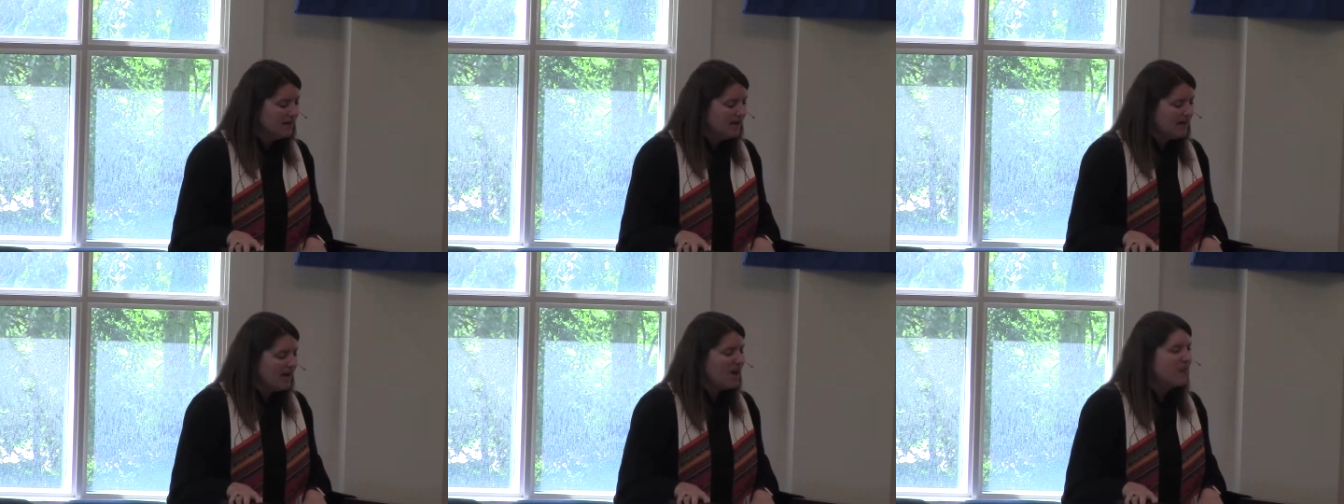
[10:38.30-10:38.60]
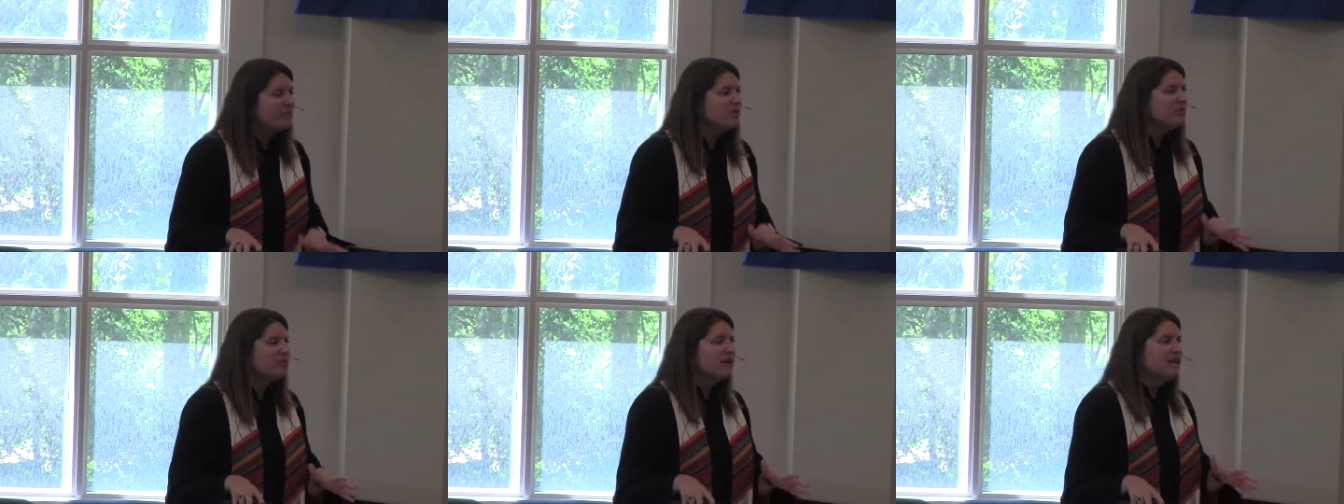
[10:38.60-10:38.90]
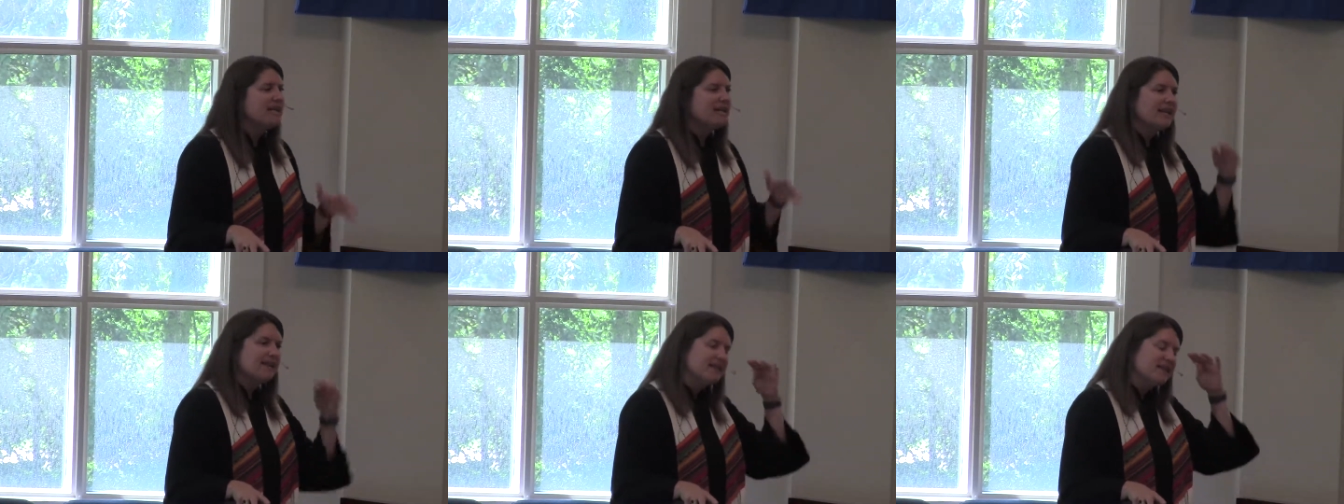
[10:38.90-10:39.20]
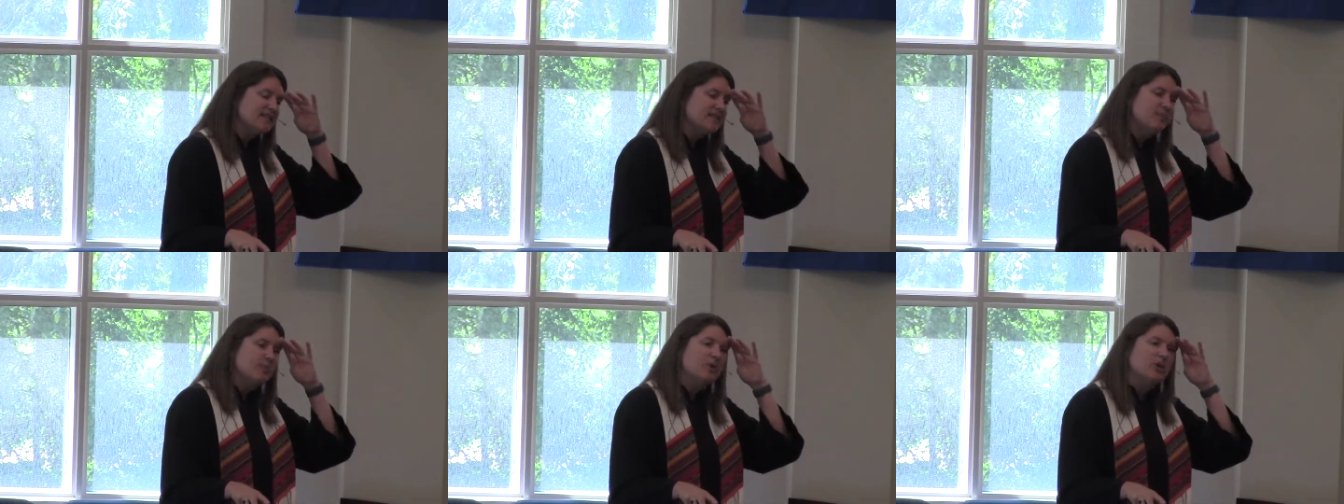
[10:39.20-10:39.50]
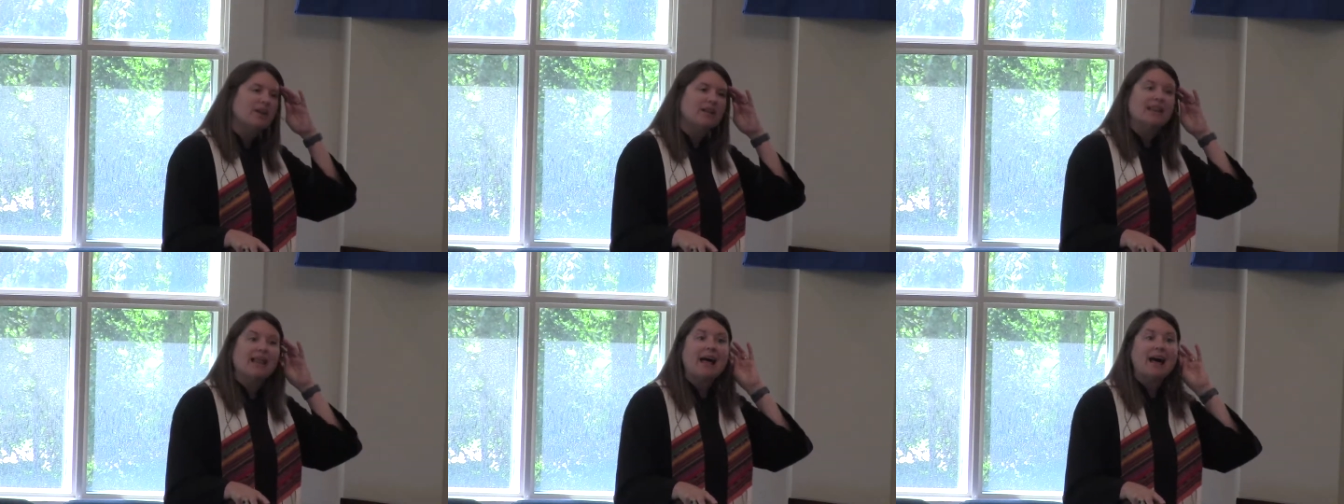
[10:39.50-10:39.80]
I've been reading this
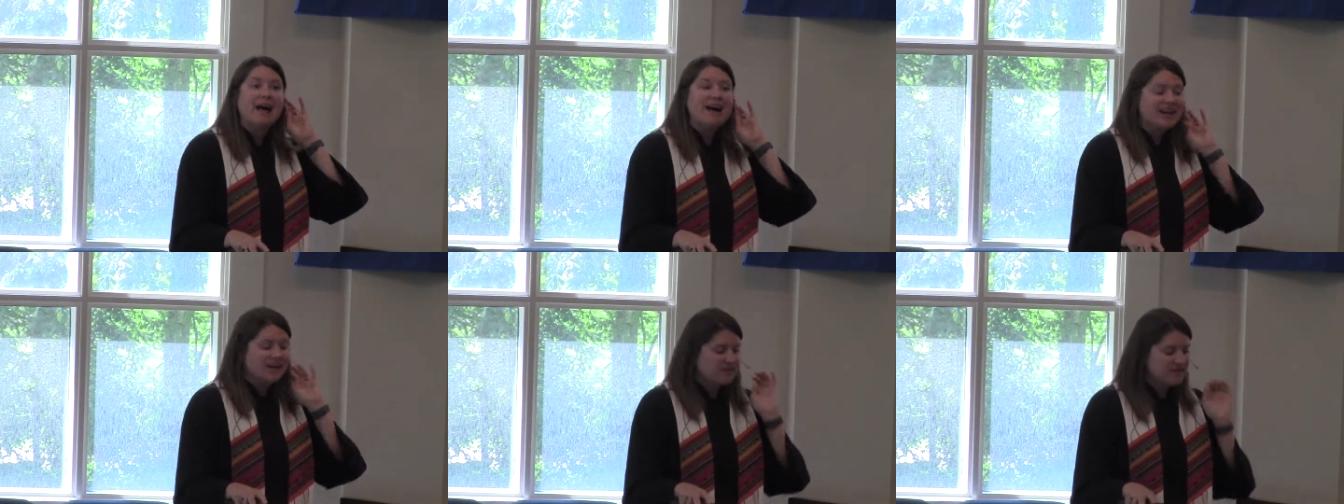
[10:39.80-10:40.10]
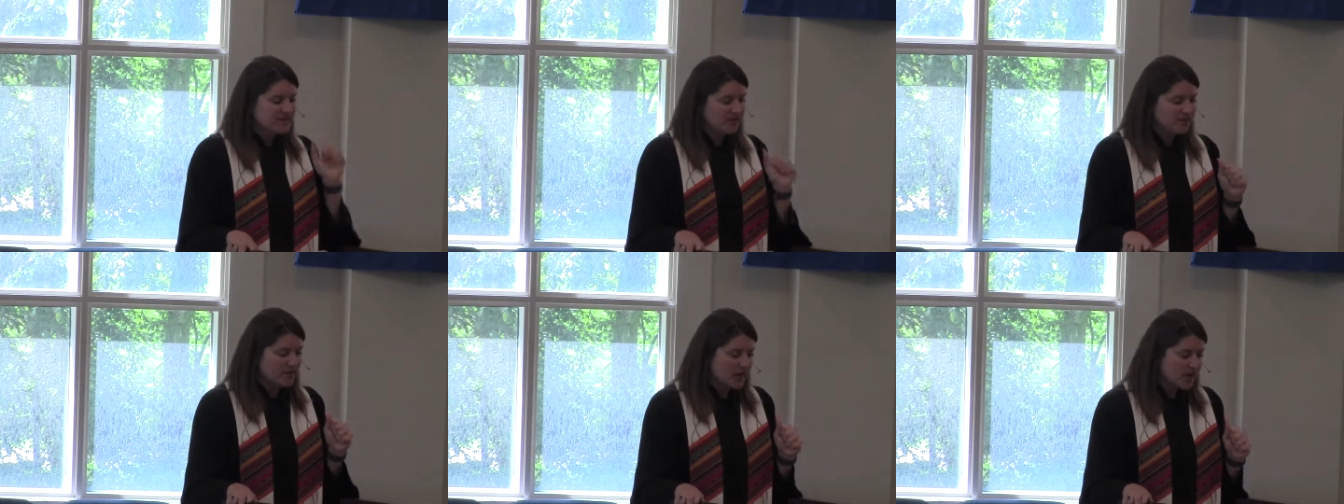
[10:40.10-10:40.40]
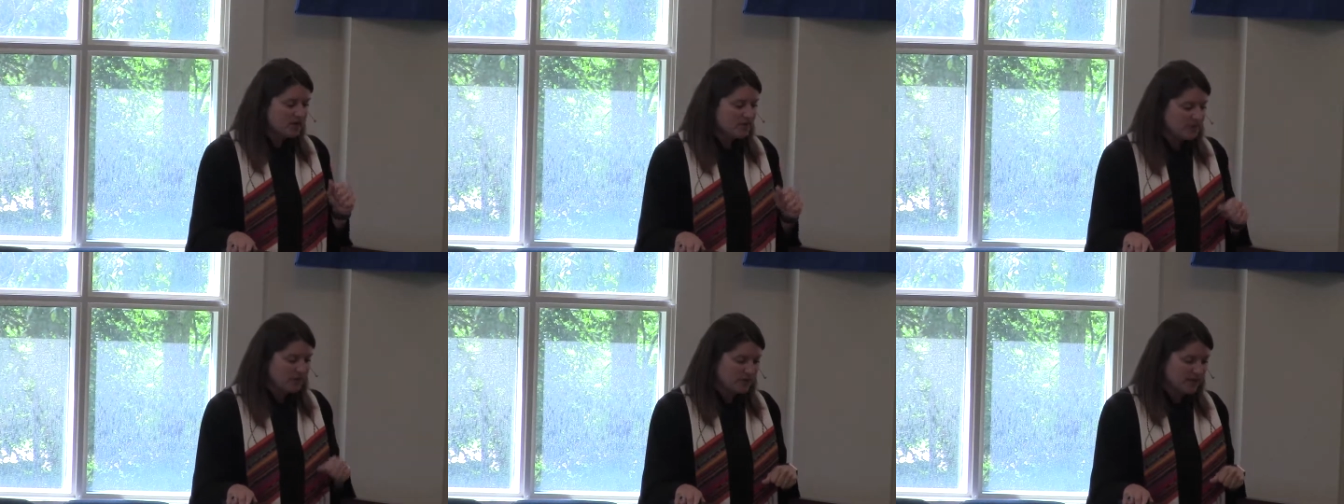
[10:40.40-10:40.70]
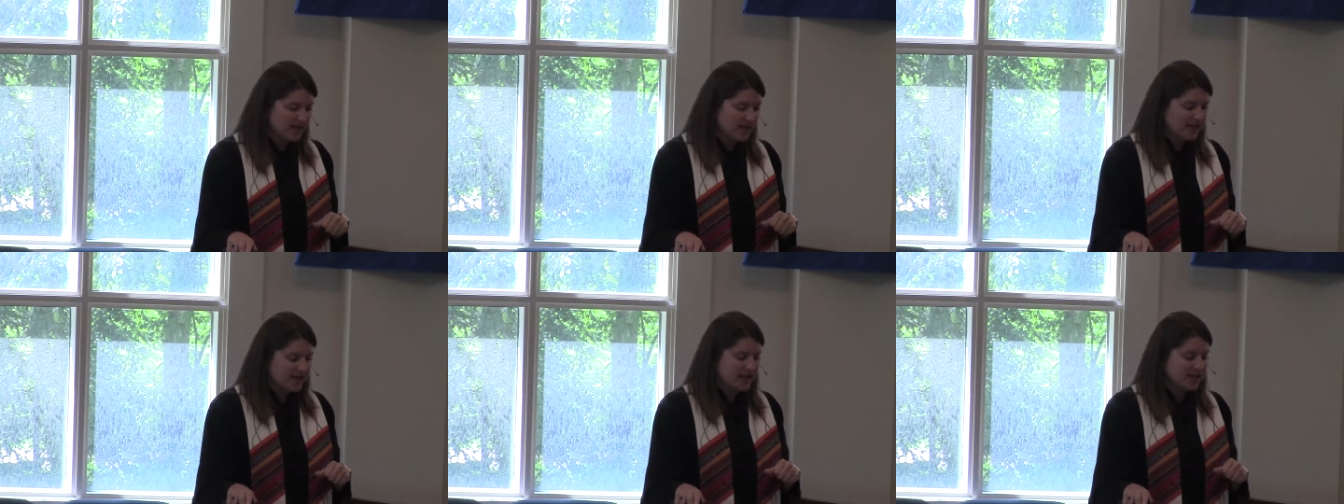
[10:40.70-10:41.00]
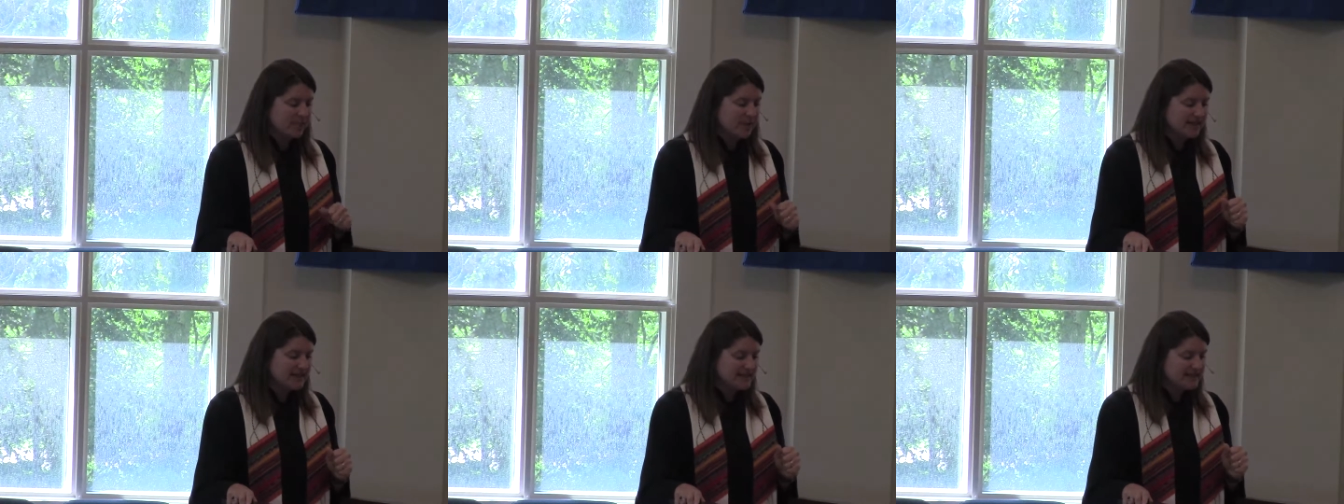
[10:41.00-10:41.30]
book, Lives of Unforgetting
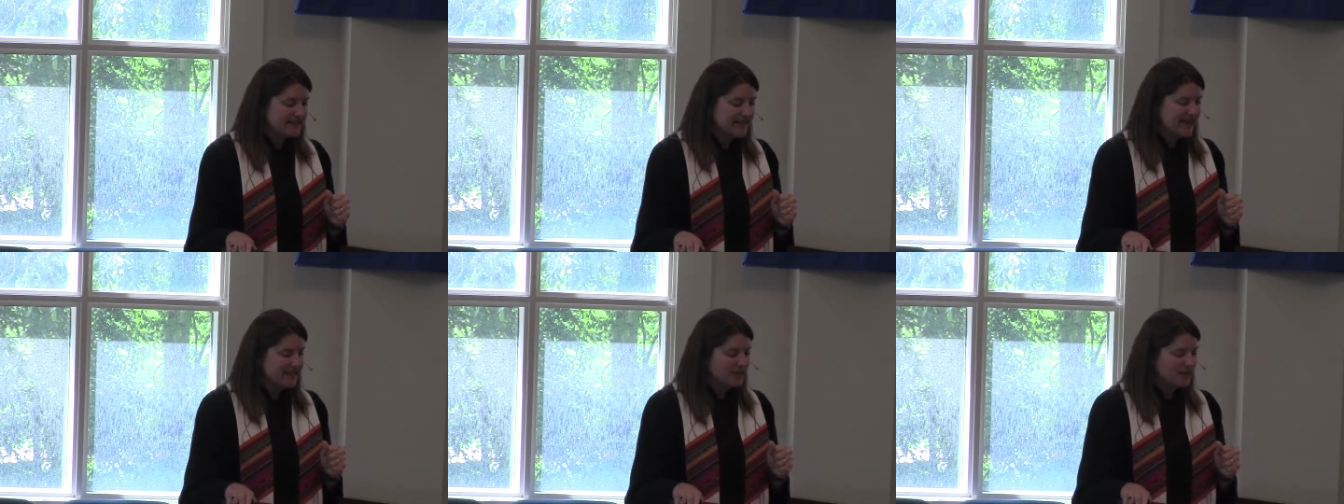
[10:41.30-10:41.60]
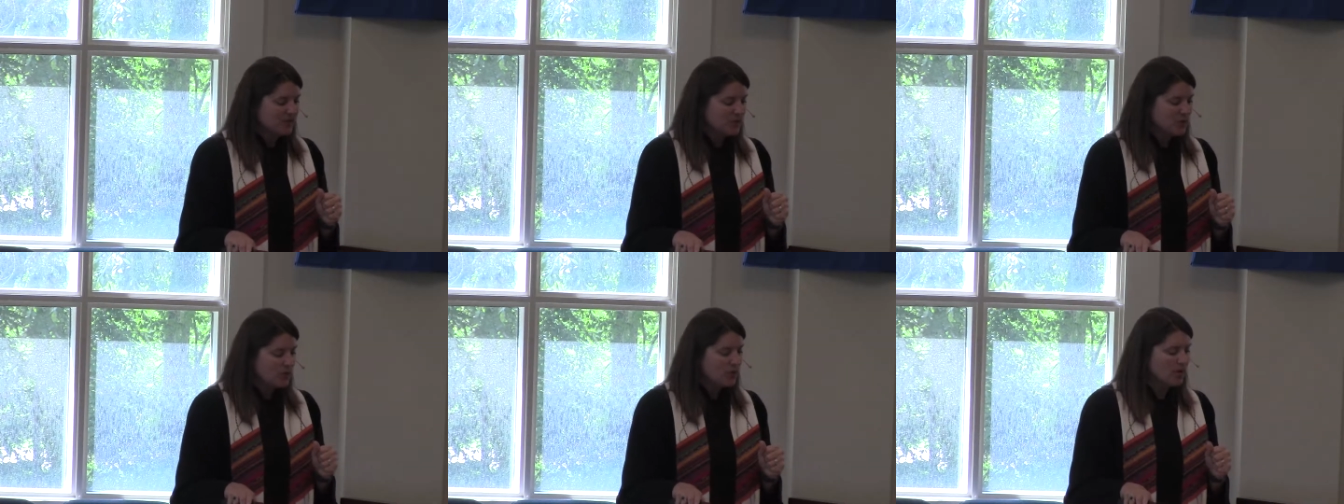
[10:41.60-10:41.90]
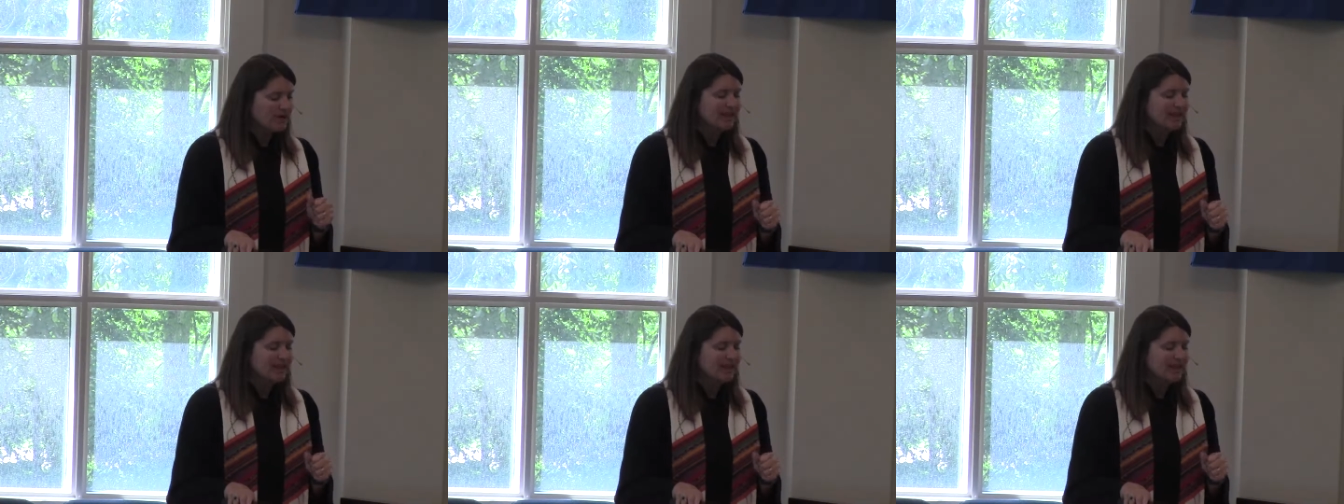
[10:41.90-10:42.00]
by Stan Latour,